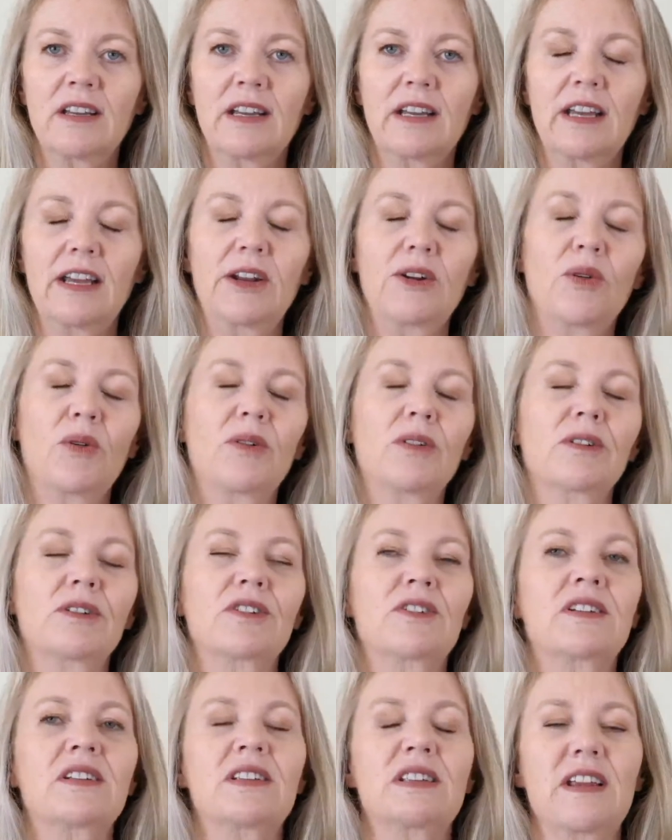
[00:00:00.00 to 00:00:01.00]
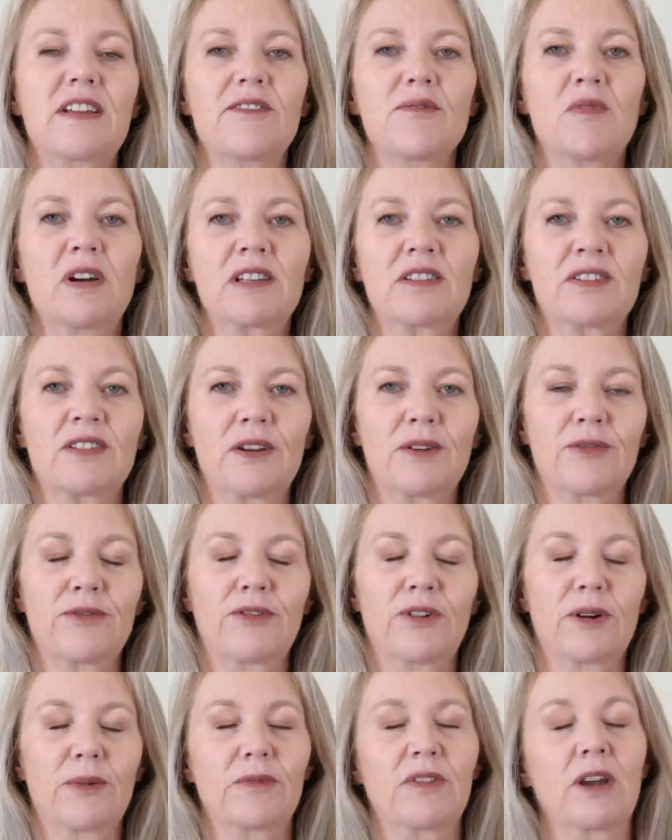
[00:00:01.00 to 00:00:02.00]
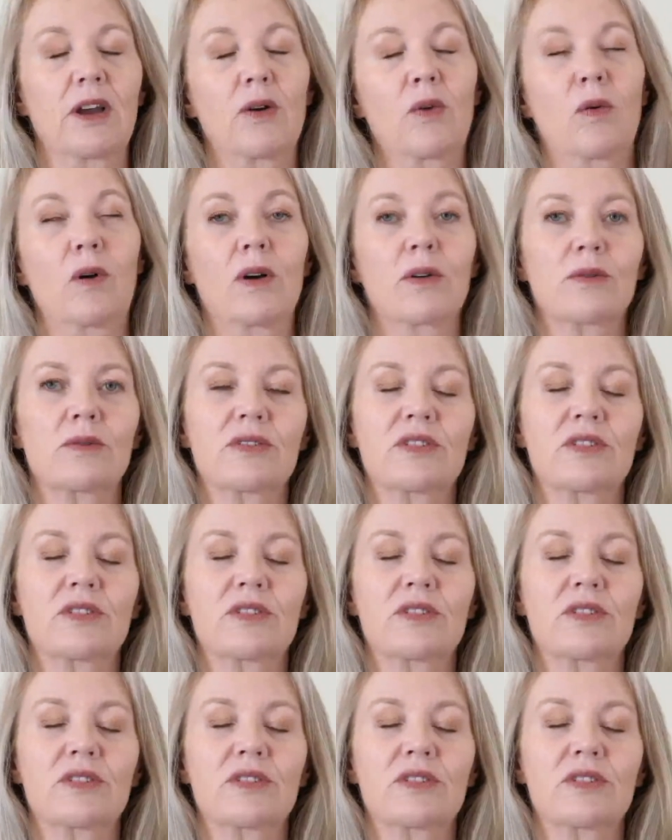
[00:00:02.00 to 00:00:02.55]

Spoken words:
in order to save myself from the, quote,